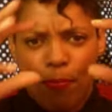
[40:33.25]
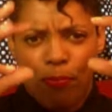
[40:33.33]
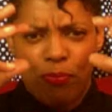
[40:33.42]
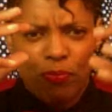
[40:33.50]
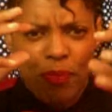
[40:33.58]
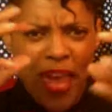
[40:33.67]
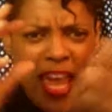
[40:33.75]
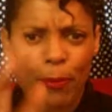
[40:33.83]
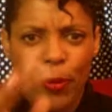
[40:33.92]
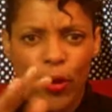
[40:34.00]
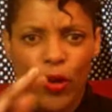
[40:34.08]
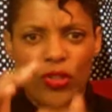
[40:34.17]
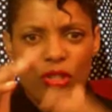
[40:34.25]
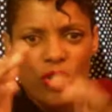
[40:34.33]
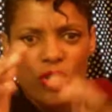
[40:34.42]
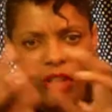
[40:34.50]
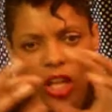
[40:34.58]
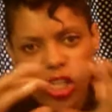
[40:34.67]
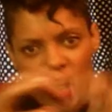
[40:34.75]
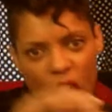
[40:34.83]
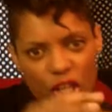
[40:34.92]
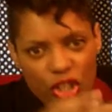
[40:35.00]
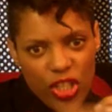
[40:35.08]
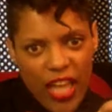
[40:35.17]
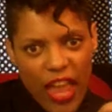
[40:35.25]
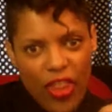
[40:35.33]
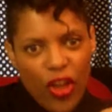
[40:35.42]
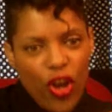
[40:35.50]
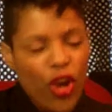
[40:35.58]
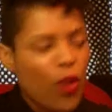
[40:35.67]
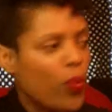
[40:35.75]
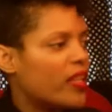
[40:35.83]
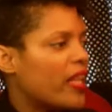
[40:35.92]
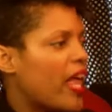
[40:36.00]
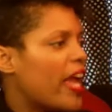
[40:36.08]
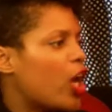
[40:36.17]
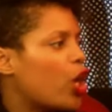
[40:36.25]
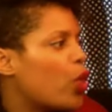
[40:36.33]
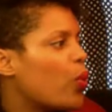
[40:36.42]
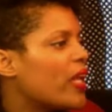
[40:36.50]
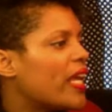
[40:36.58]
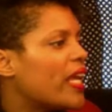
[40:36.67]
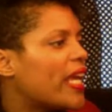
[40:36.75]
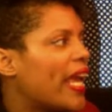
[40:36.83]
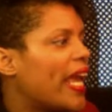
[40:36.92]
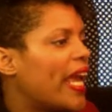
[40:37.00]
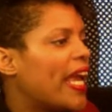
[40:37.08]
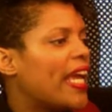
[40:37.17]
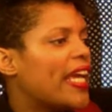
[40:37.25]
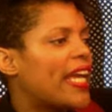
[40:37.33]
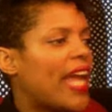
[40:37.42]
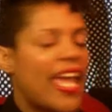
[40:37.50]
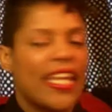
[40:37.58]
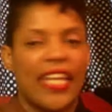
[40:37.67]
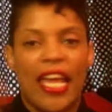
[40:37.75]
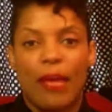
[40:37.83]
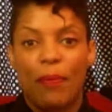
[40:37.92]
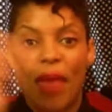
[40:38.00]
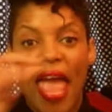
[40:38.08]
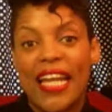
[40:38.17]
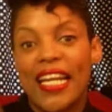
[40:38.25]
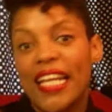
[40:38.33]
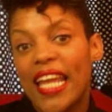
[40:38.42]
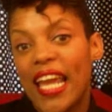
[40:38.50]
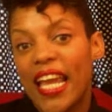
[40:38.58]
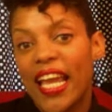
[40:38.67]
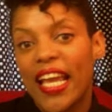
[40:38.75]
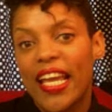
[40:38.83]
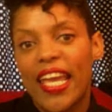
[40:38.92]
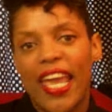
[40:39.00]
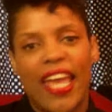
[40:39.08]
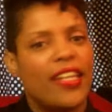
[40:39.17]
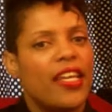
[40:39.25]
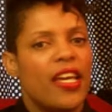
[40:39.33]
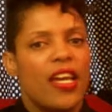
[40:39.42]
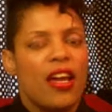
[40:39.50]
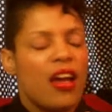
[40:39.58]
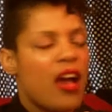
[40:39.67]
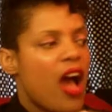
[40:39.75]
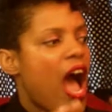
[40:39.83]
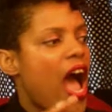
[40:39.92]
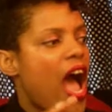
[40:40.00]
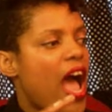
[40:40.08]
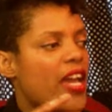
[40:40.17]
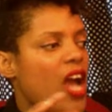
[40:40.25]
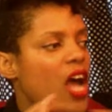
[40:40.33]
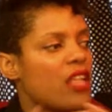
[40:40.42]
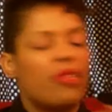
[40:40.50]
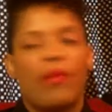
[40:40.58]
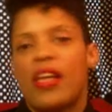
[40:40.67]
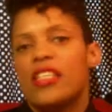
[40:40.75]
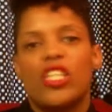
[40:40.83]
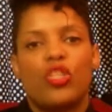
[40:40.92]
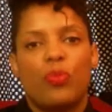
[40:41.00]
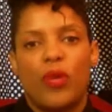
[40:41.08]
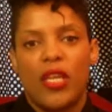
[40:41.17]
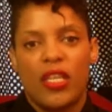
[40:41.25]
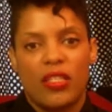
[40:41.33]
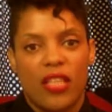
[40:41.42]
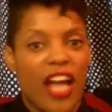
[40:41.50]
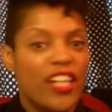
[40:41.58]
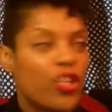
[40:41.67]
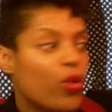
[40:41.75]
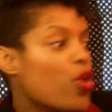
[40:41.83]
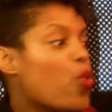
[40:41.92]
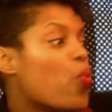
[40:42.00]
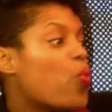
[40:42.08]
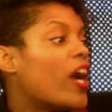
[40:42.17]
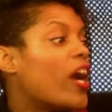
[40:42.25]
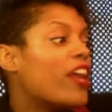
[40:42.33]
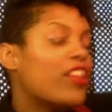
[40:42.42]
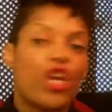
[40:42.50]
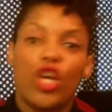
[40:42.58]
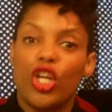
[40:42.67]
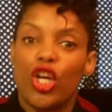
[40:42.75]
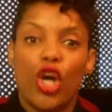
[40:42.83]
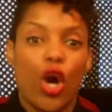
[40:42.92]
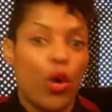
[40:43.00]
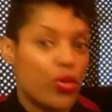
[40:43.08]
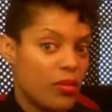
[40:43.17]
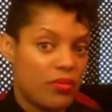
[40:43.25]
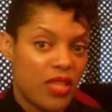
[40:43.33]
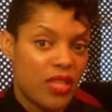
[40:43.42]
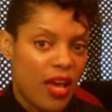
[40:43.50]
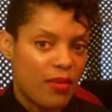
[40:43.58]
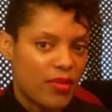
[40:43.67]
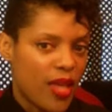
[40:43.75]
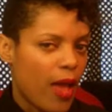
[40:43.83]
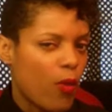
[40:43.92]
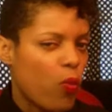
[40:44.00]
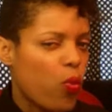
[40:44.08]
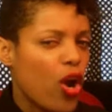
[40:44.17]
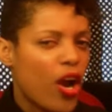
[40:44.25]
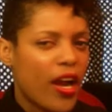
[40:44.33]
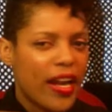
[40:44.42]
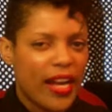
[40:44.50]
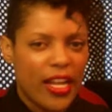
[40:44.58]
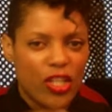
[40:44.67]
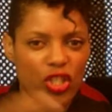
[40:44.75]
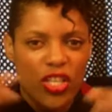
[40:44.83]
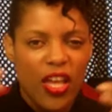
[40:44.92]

papers collaged together with, like, acrylic ink and, like, pen and ink. And I customize each piece. I don't know where they're going to go sometimes. I work and I just